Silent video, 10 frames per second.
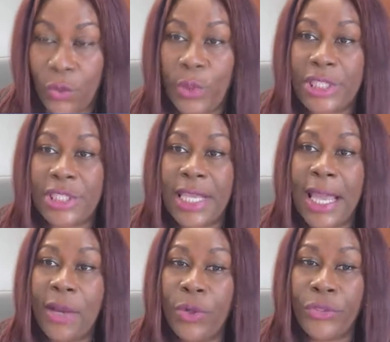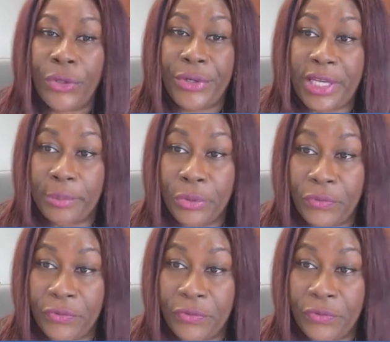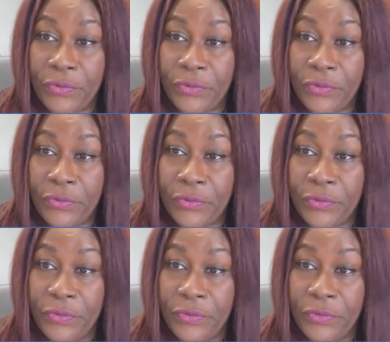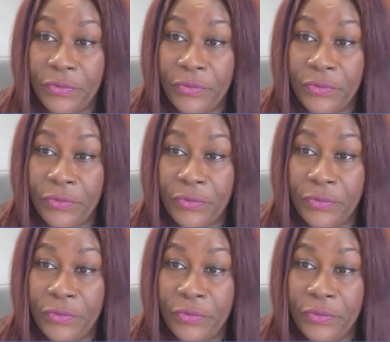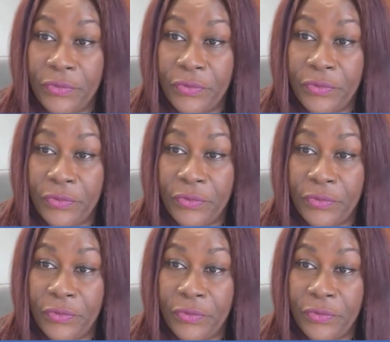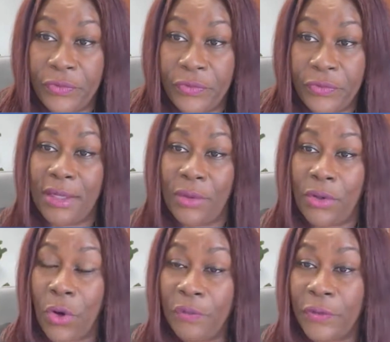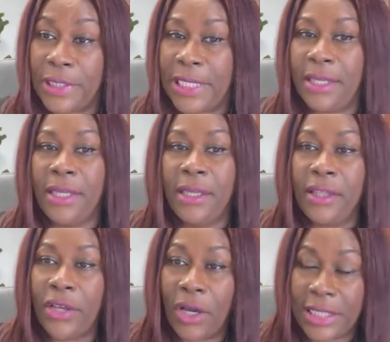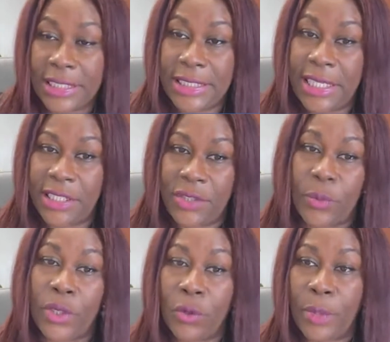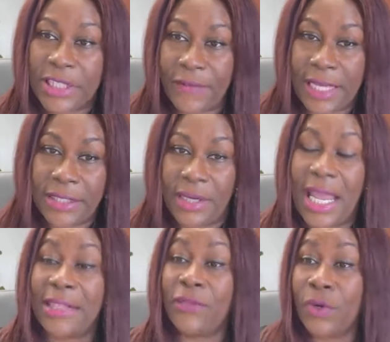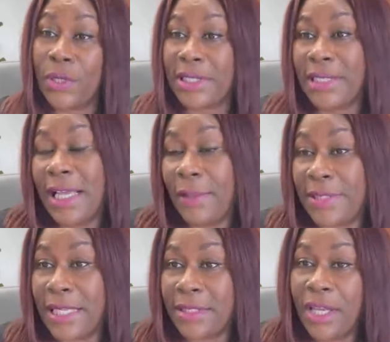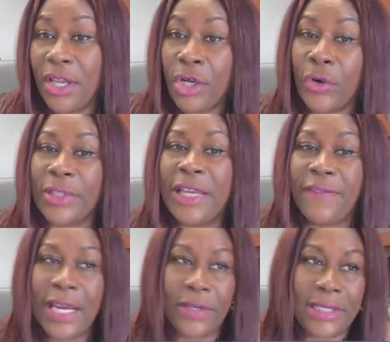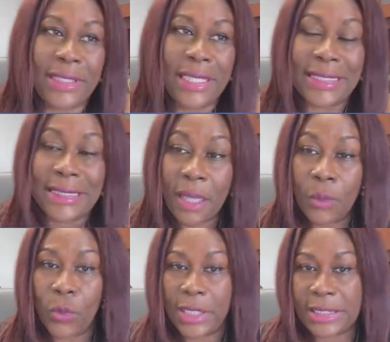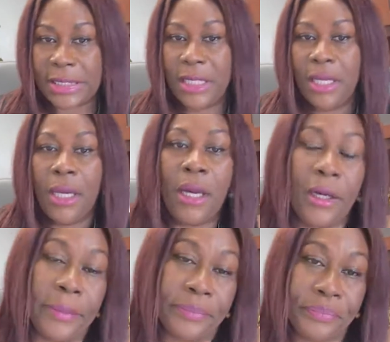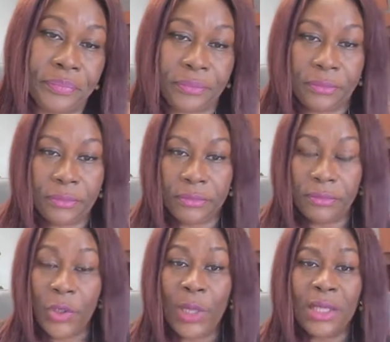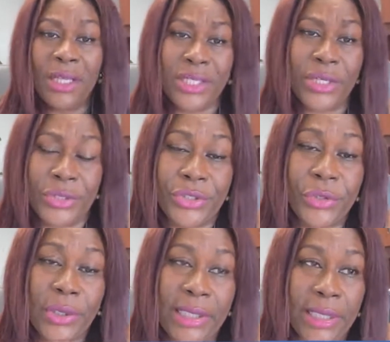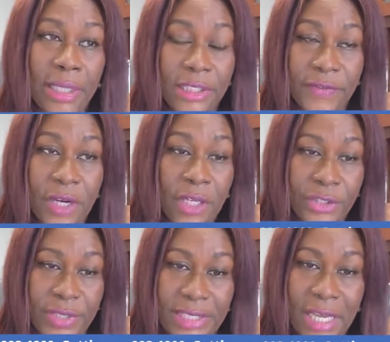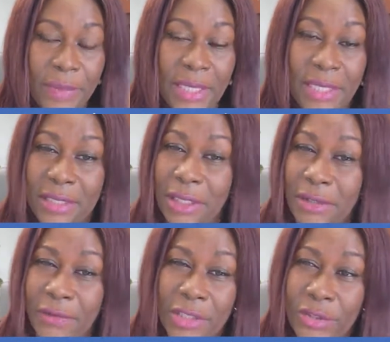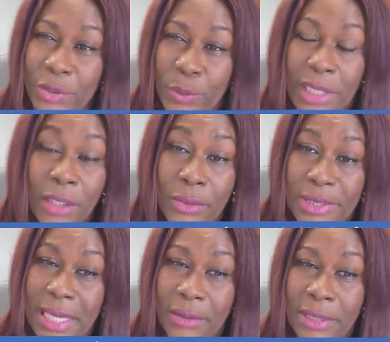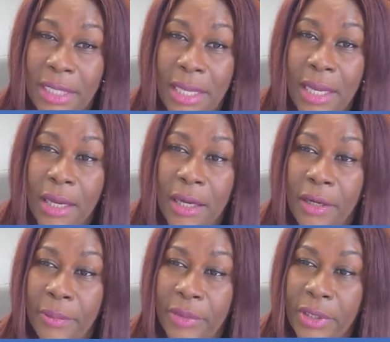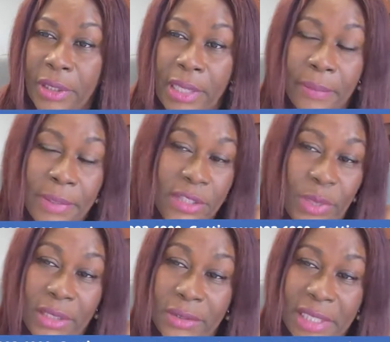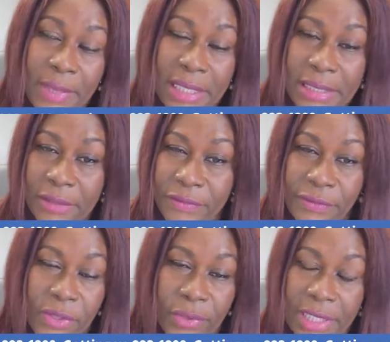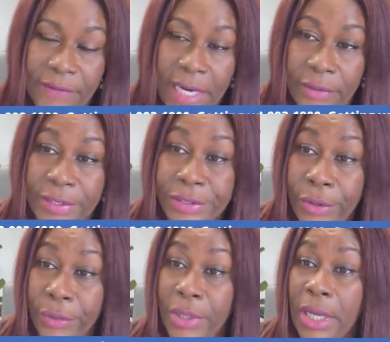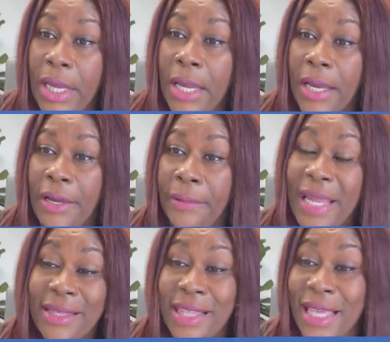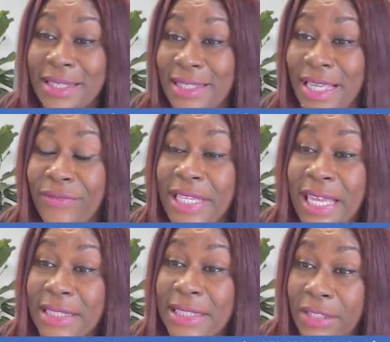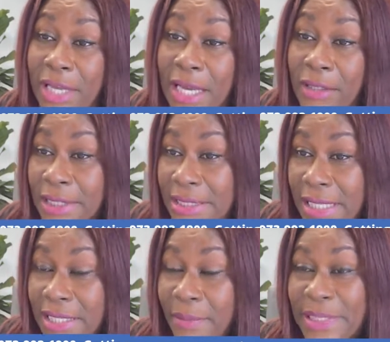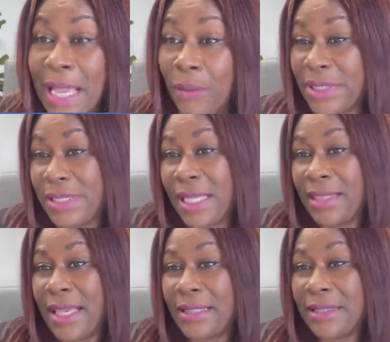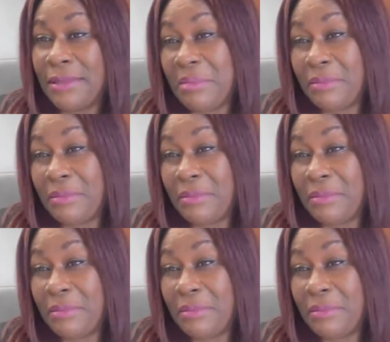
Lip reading: which is the I-130 approval, is going much faster. So that means hopefully the other stages will go much faster. And of course, it helps that coronavirus is somewhat under control in a lot of countries now, because a lot of countries were closed down. The embassies were closed down because of coronavirus. So the answer is, I really can't tell you how long it's taking, but I would say that,